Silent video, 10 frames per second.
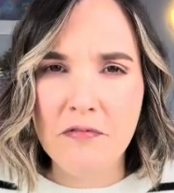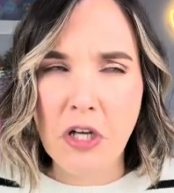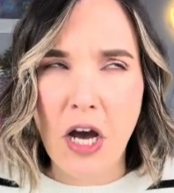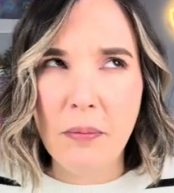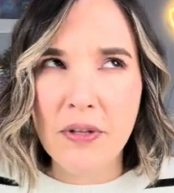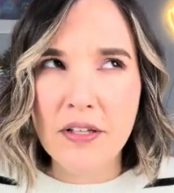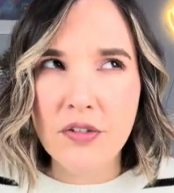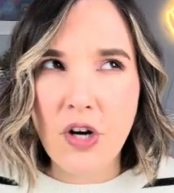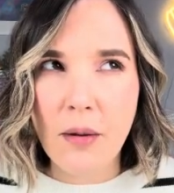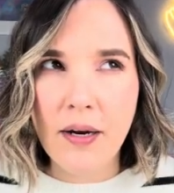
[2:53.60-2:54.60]
top of the
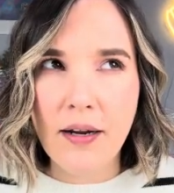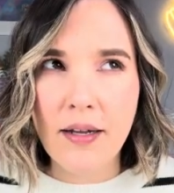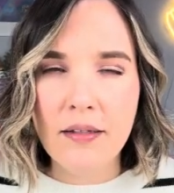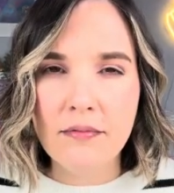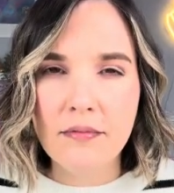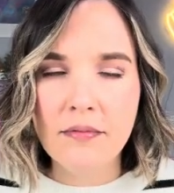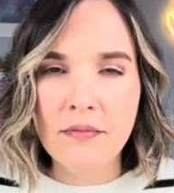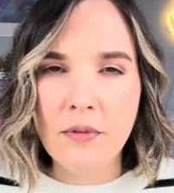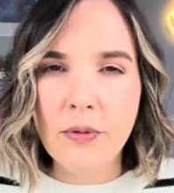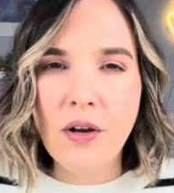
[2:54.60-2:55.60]
strawberry.
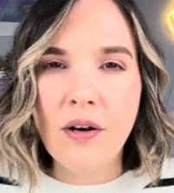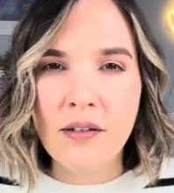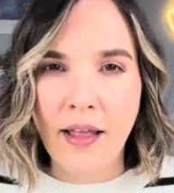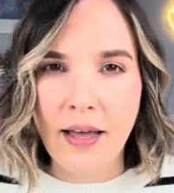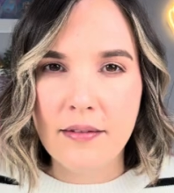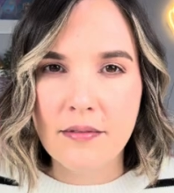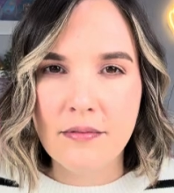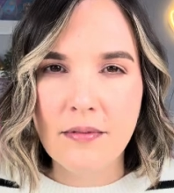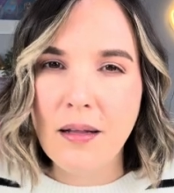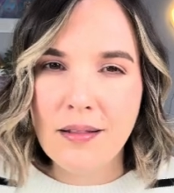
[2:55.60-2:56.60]
What do we call that? Not